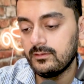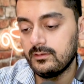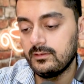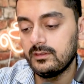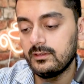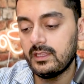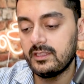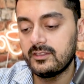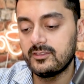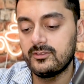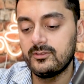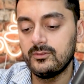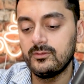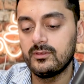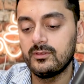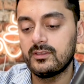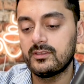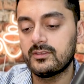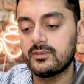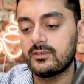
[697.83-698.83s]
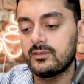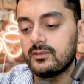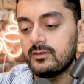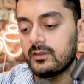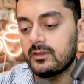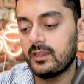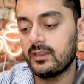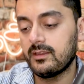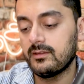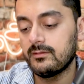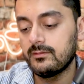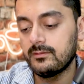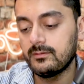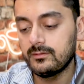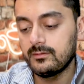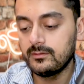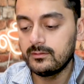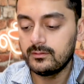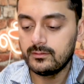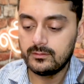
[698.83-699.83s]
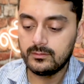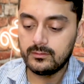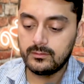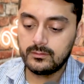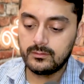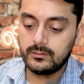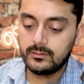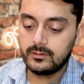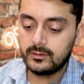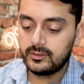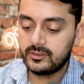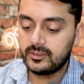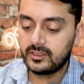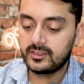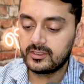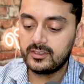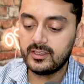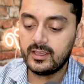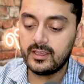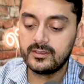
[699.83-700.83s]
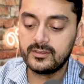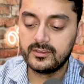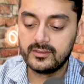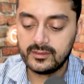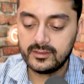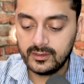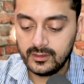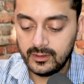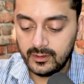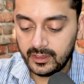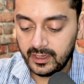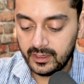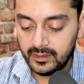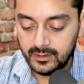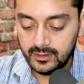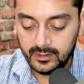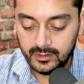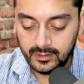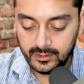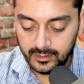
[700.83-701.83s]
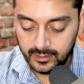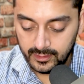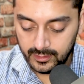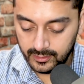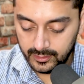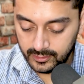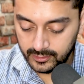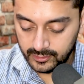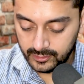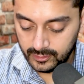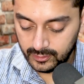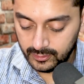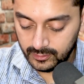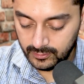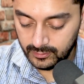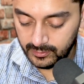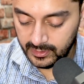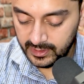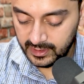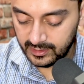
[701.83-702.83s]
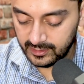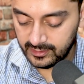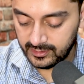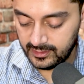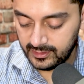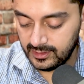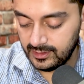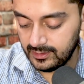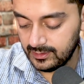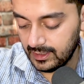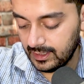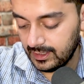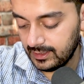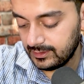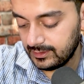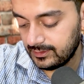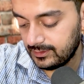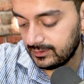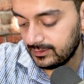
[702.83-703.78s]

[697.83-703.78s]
Let's do this. Okay, success. Okay, so we can see that